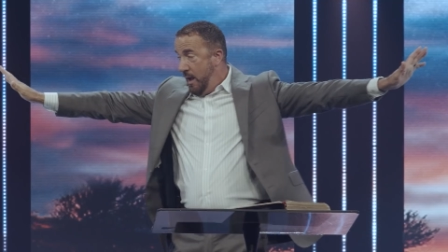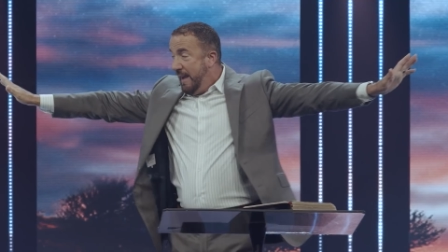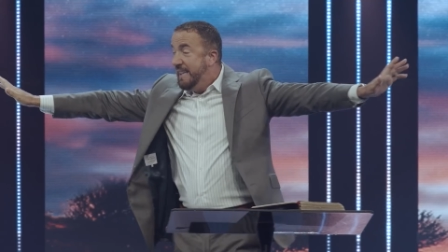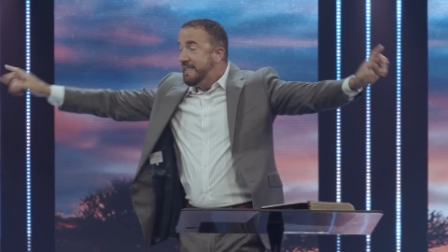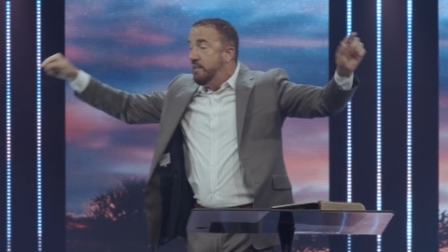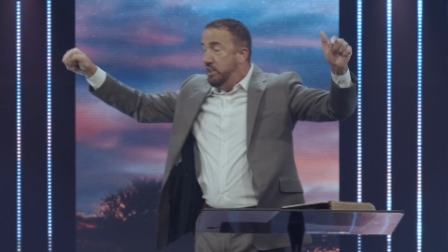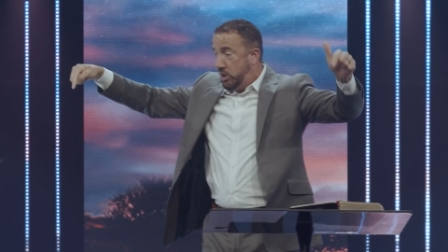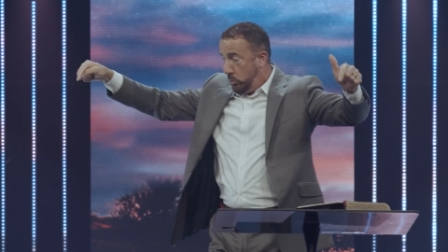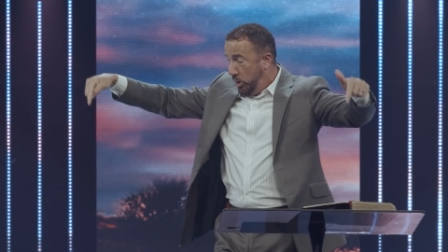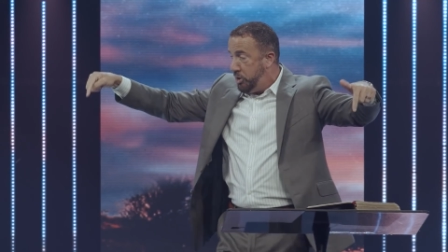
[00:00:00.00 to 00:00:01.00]
he said, this
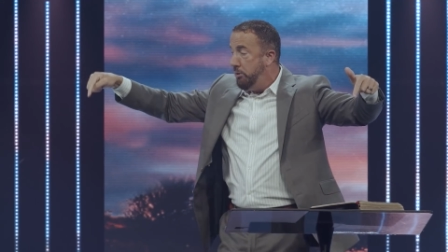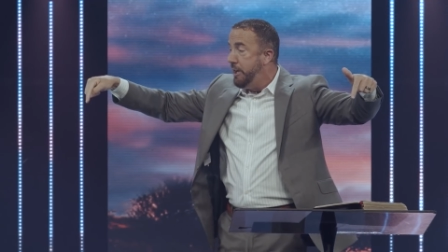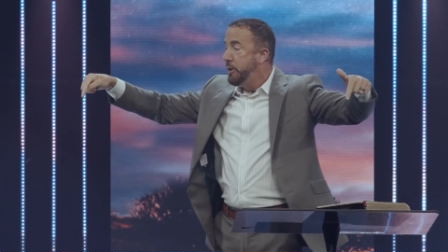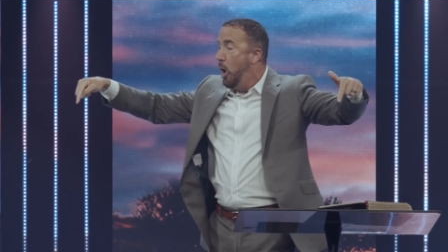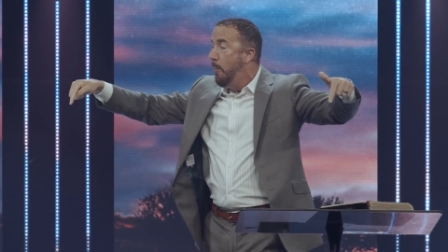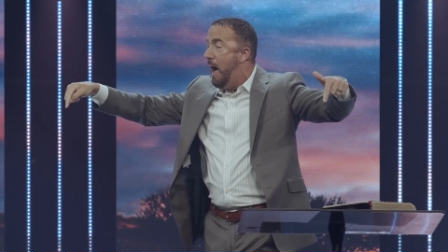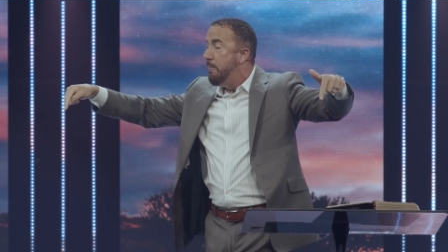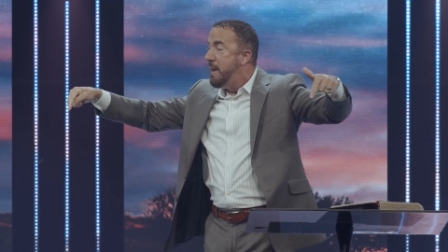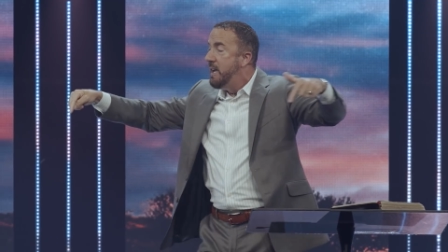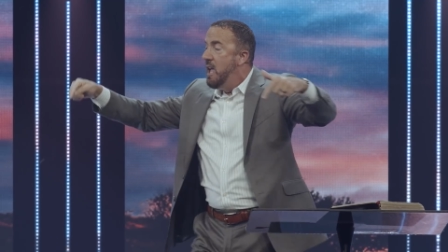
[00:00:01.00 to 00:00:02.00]
is what you need to know about
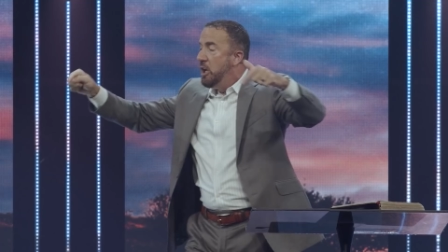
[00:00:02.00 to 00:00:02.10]
me.